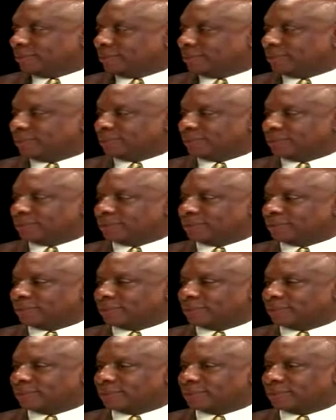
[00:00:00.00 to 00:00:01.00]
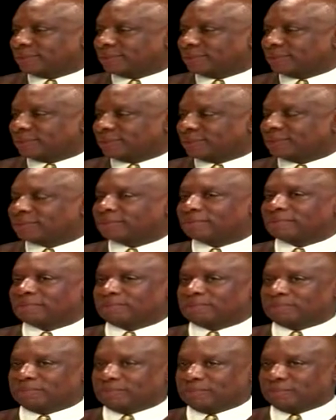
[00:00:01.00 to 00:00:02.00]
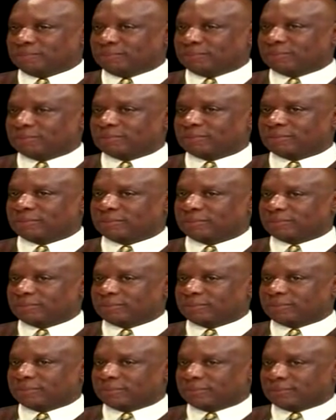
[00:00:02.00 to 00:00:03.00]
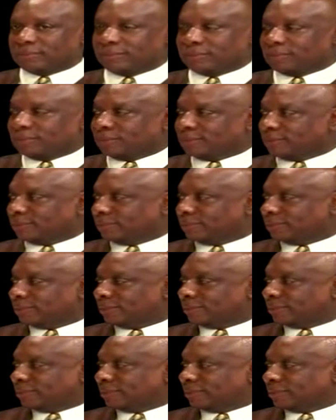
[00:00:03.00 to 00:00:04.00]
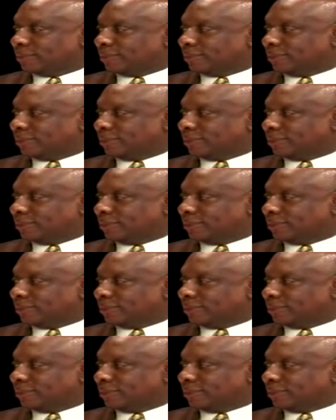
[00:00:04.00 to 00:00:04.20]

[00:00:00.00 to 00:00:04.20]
The person shown says nothing.